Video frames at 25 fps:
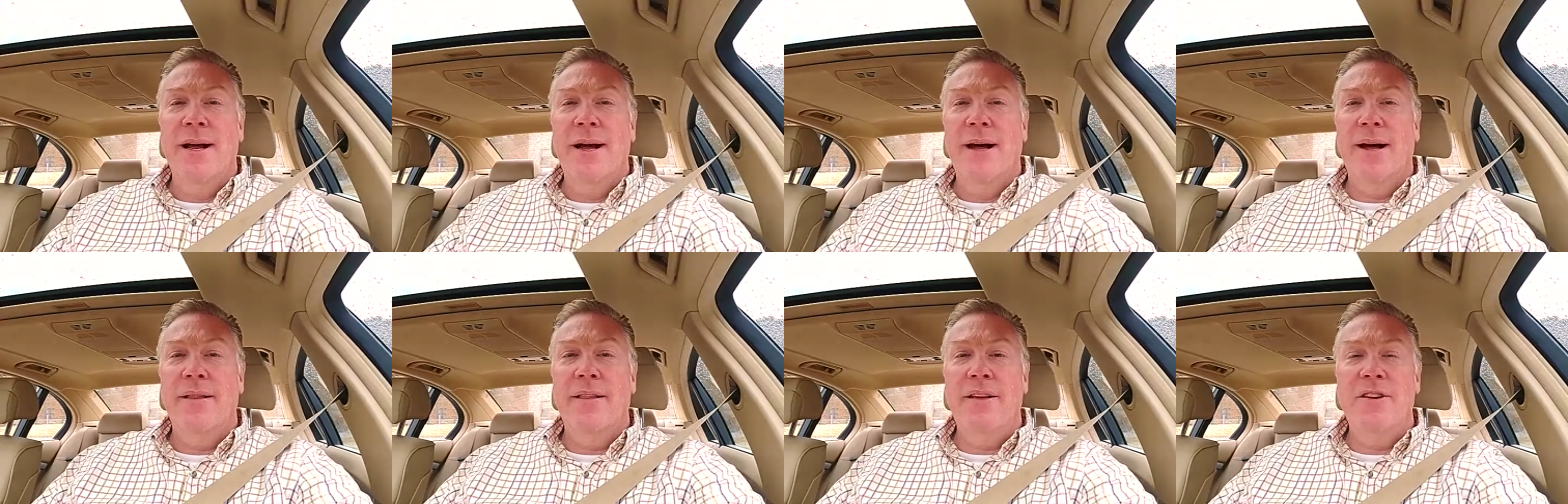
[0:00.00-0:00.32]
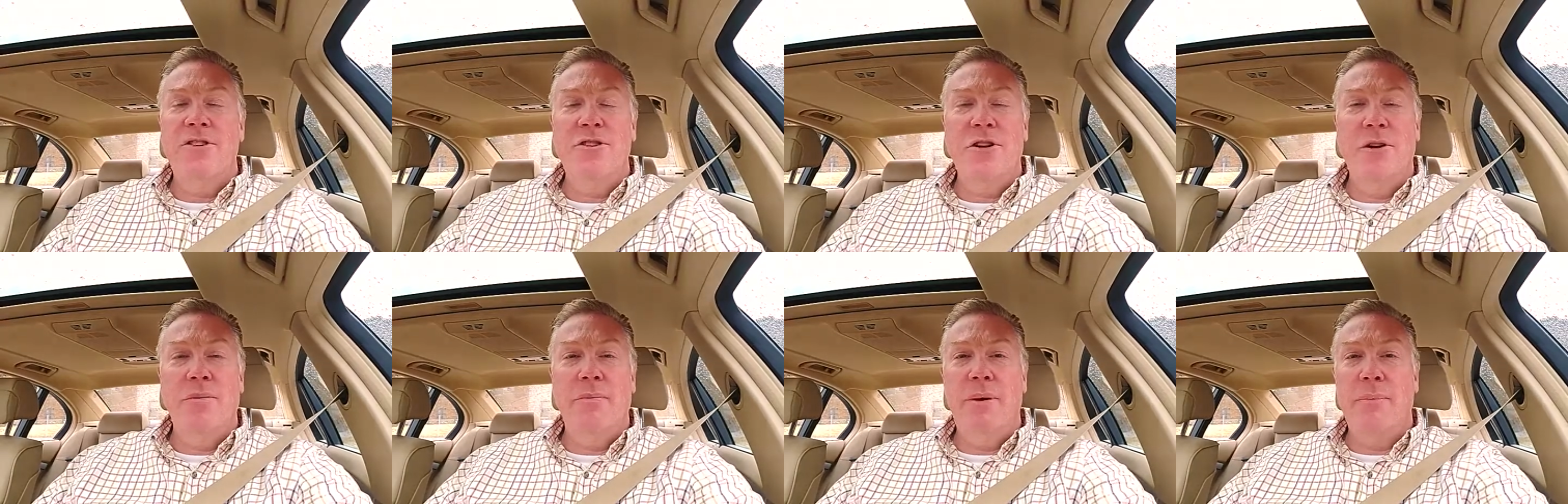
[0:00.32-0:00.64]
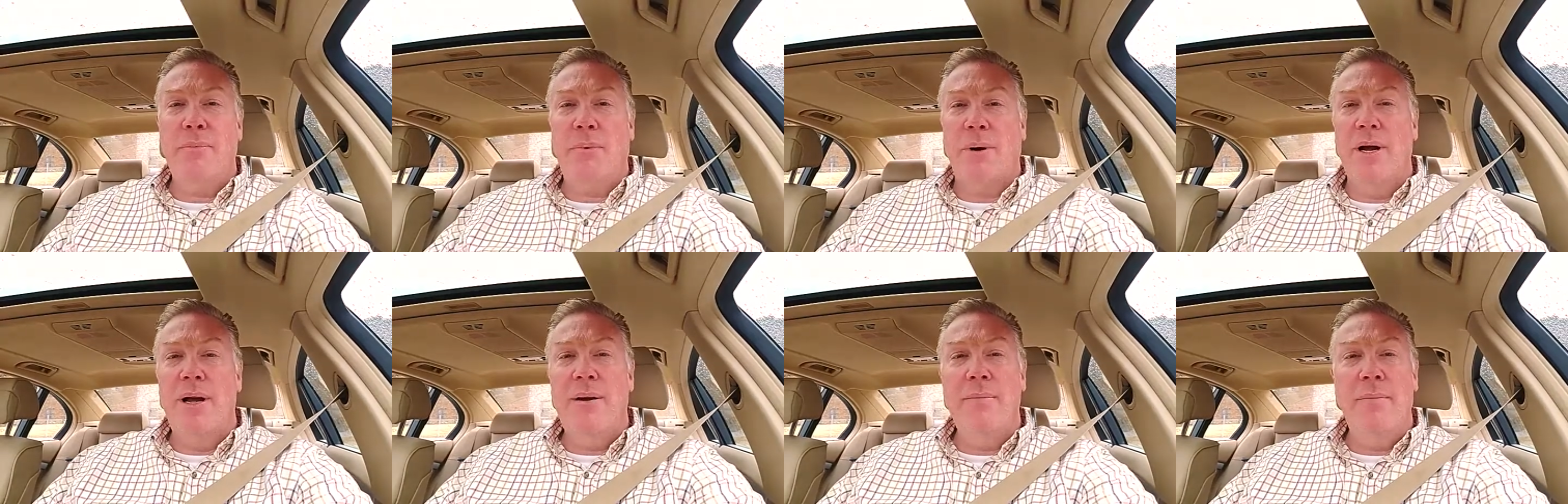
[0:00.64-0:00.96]
Uh, they shouldn't be
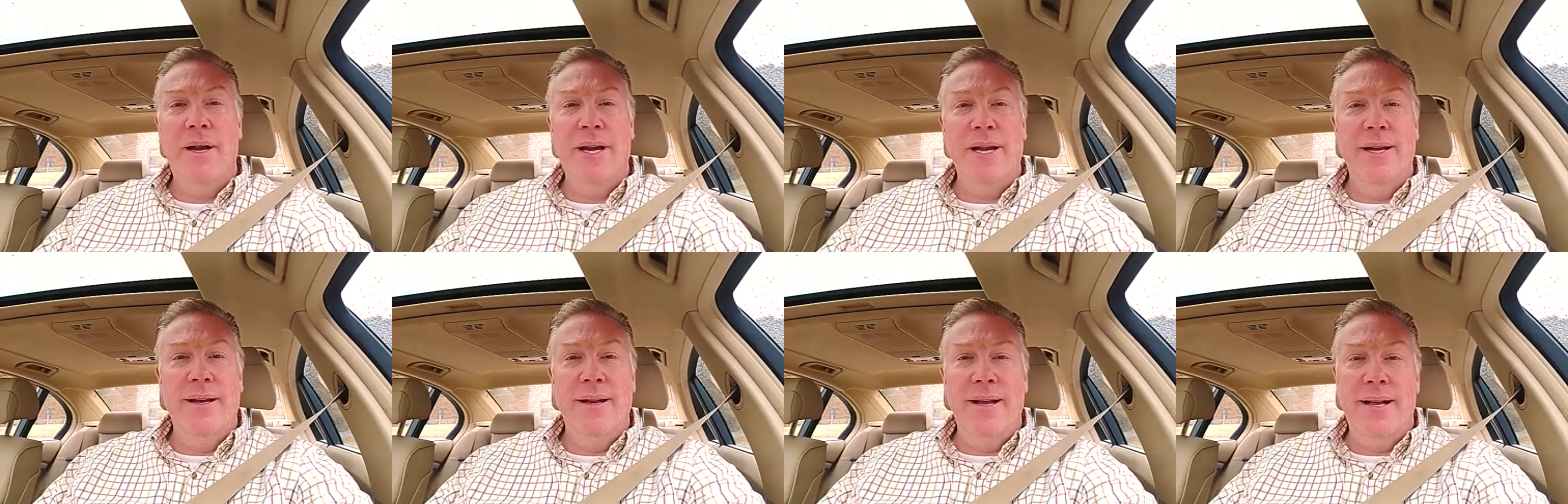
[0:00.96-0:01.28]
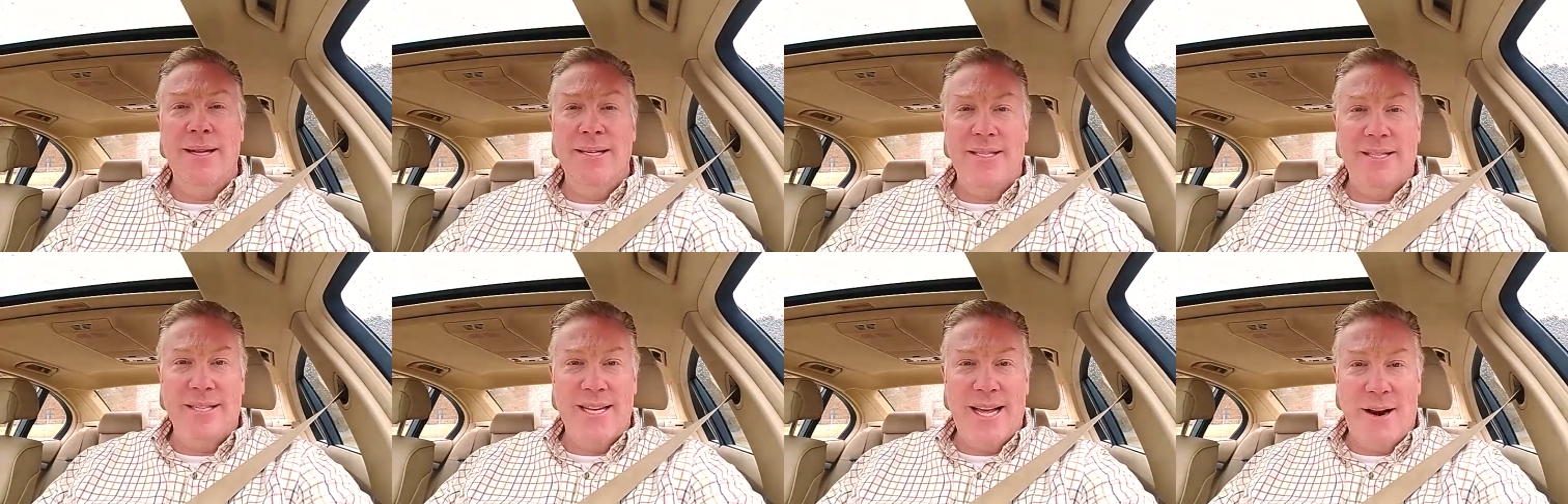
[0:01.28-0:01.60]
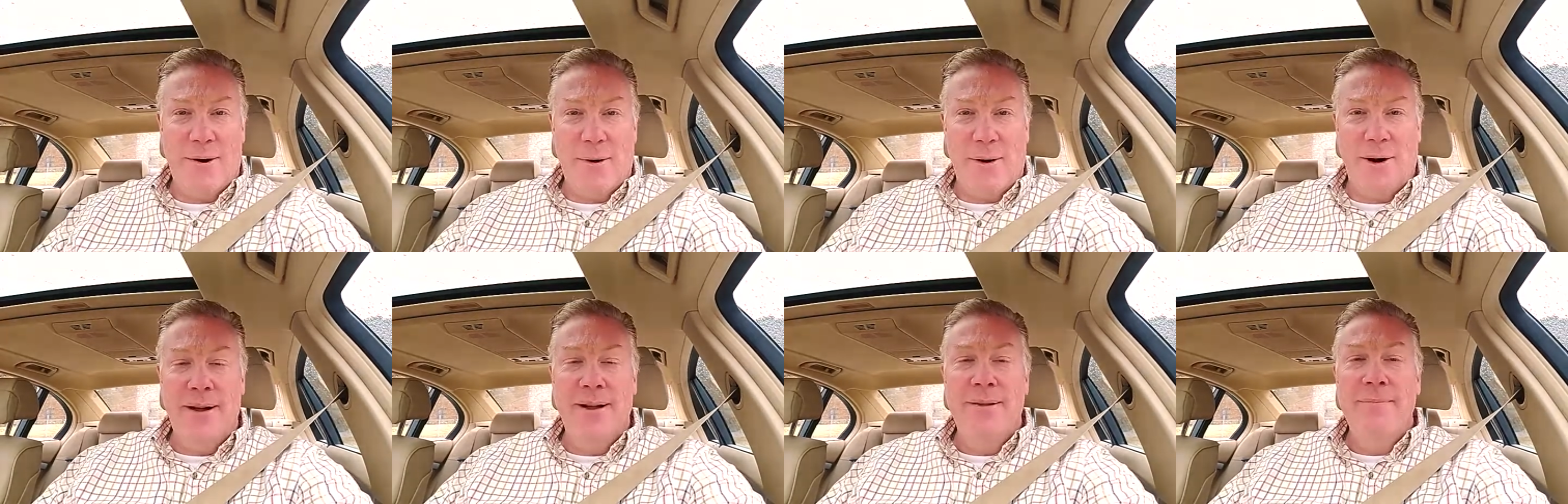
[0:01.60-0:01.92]
prohibited,
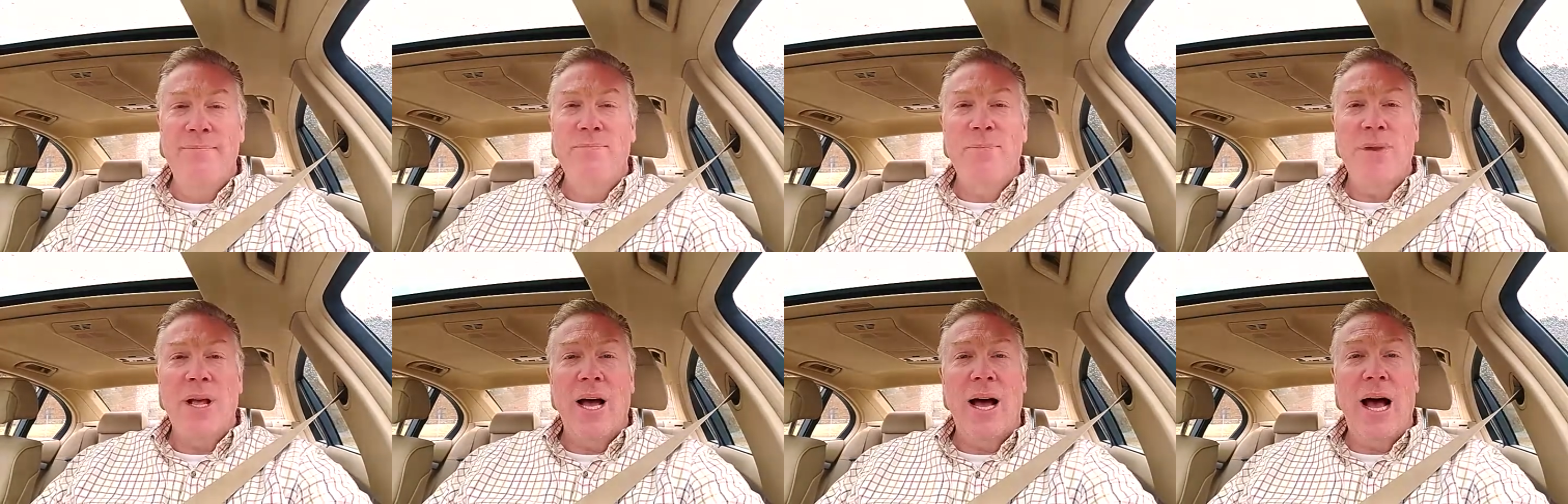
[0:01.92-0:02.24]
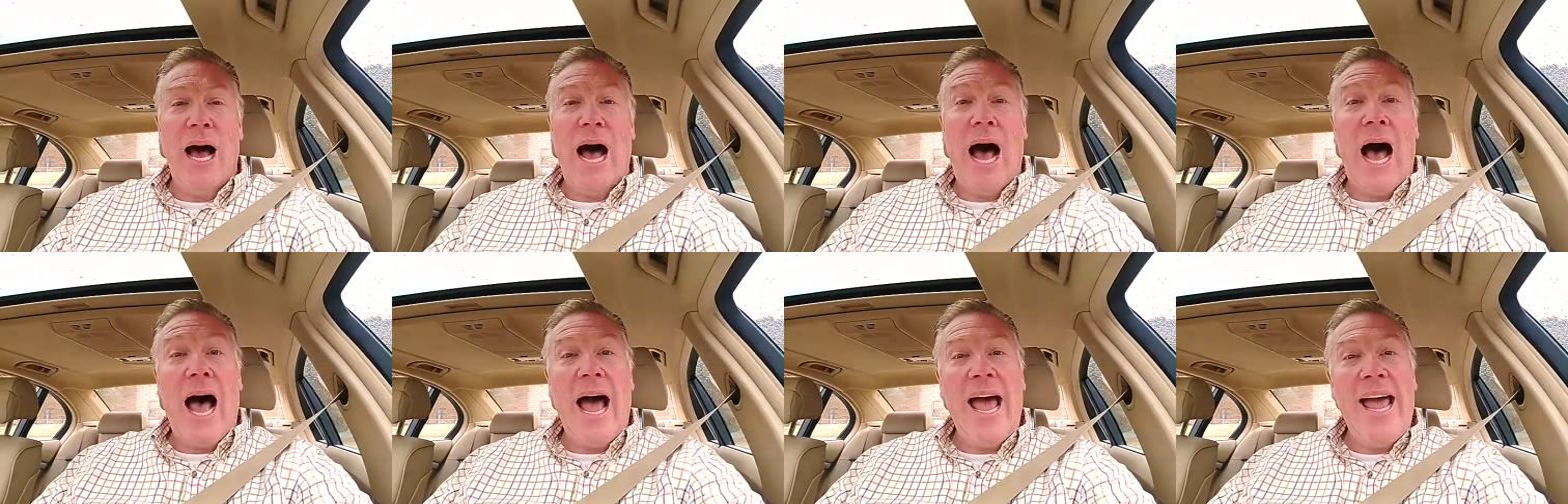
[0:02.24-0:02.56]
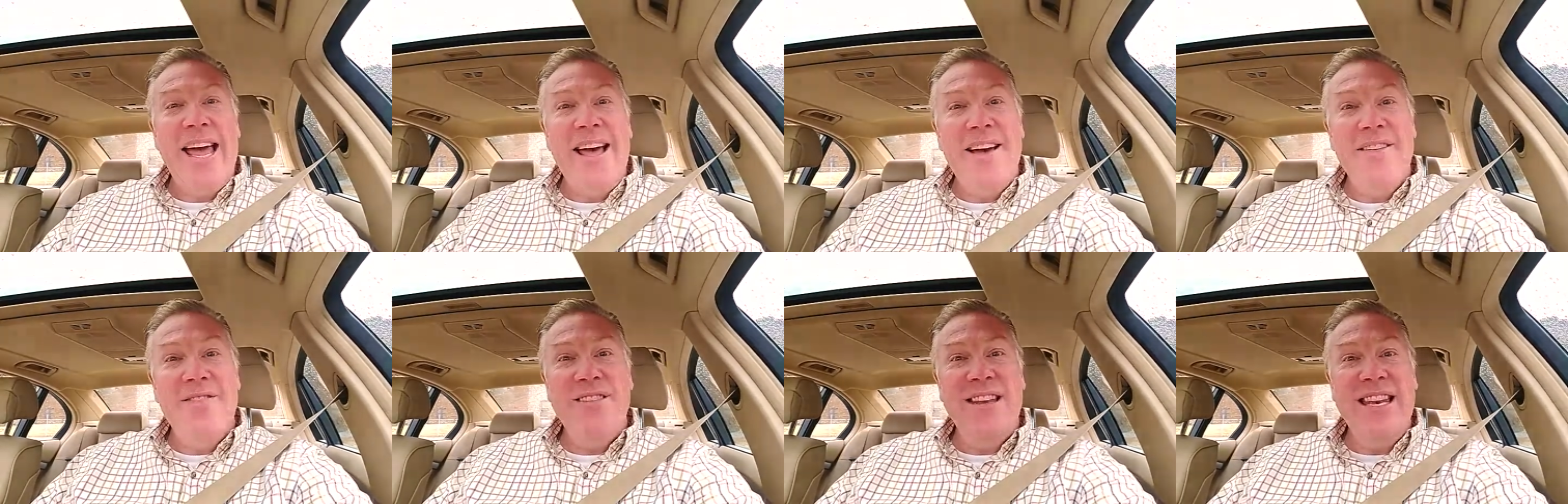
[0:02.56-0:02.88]
etc. Uh, I
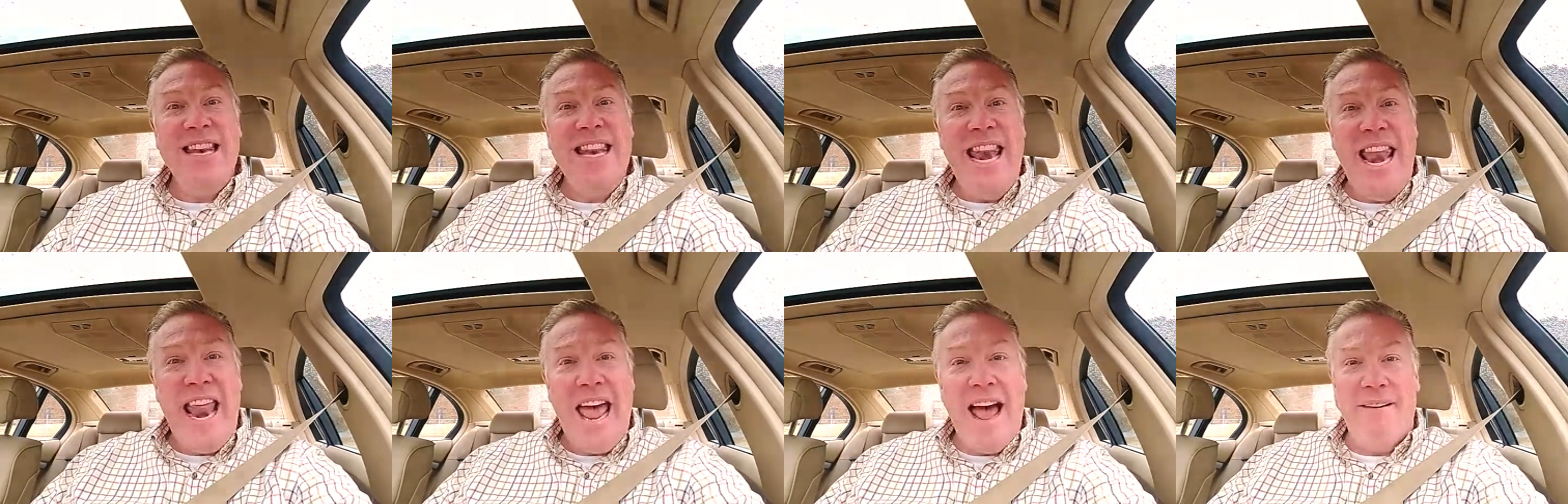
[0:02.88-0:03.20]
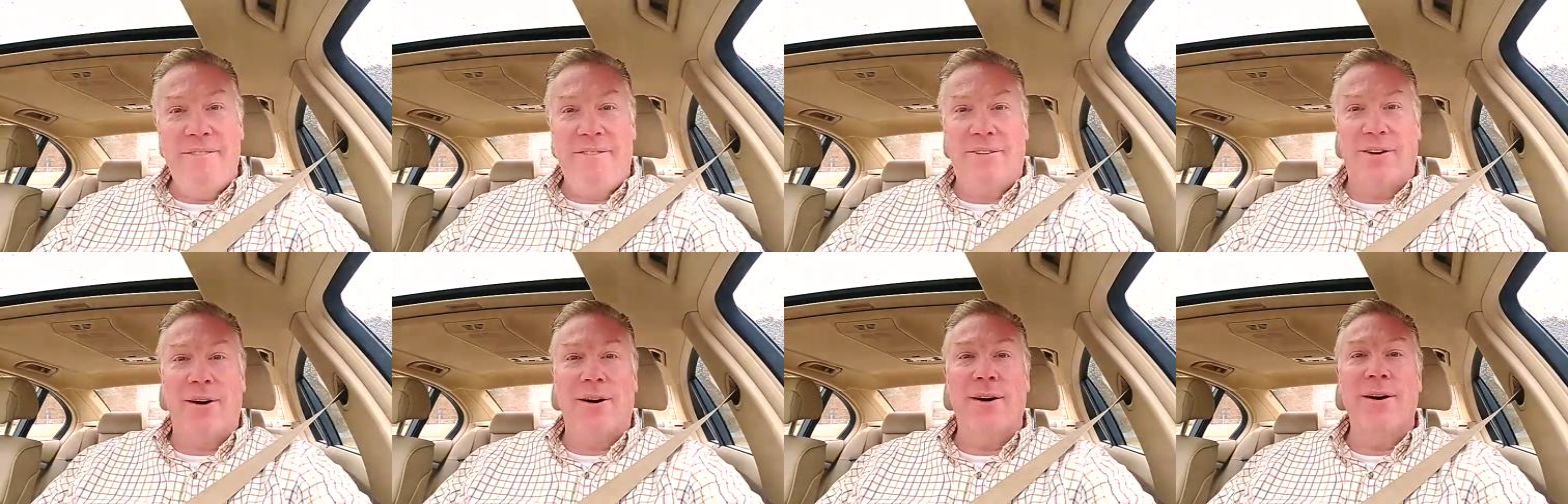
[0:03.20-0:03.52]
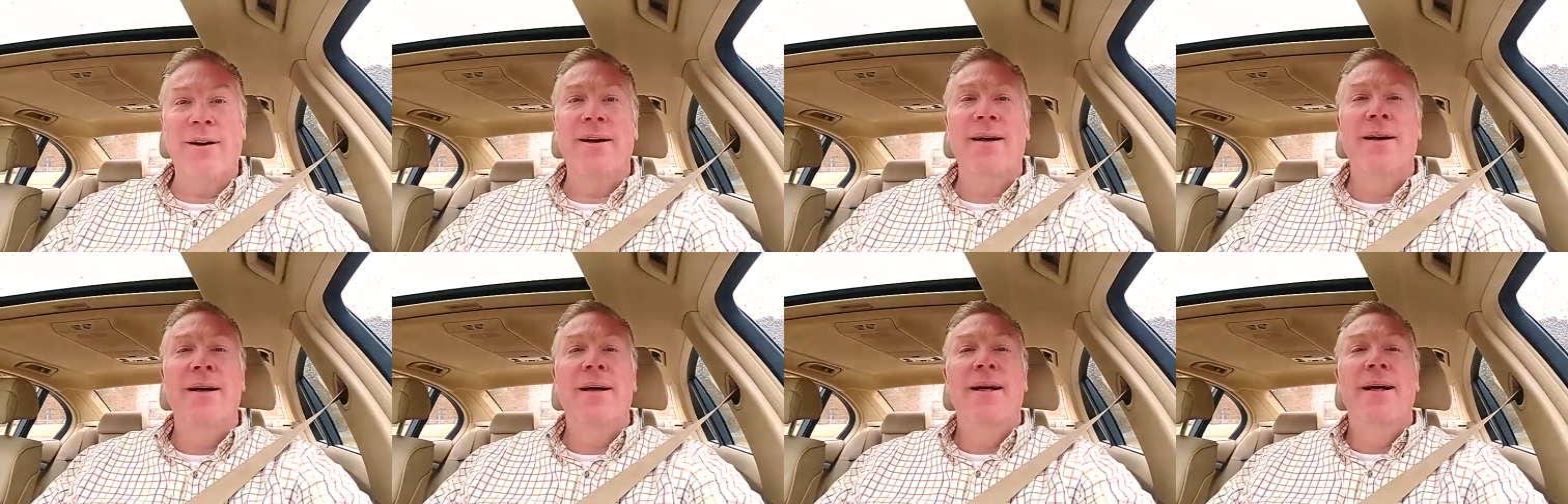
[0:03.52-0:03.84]
have
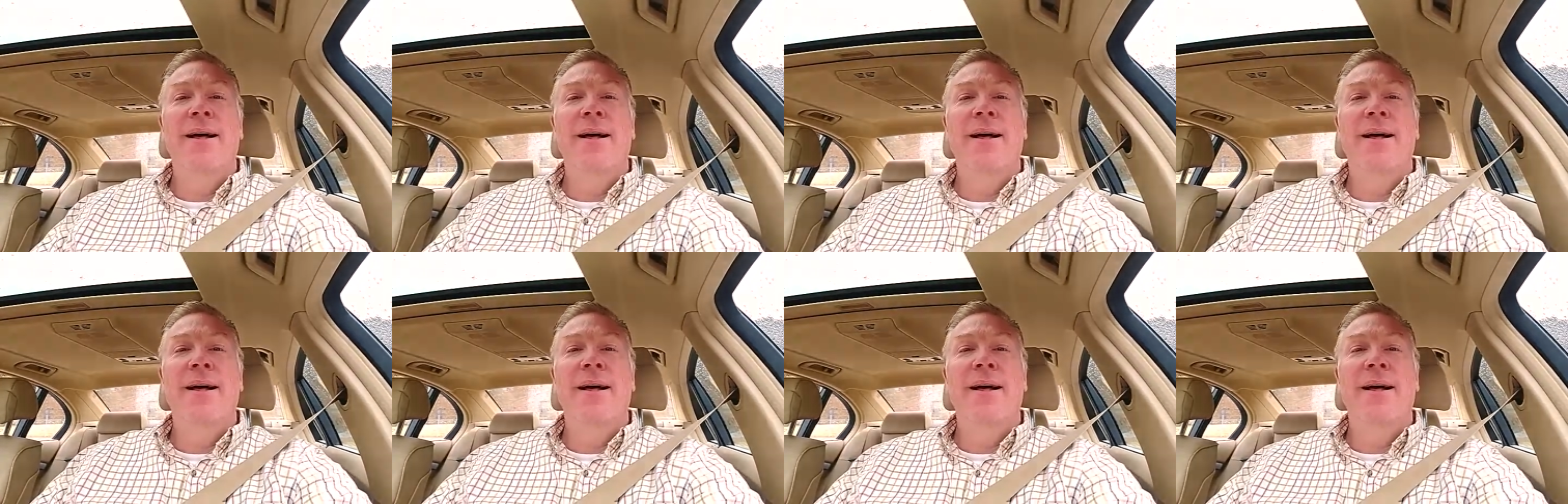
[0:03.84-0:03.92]
never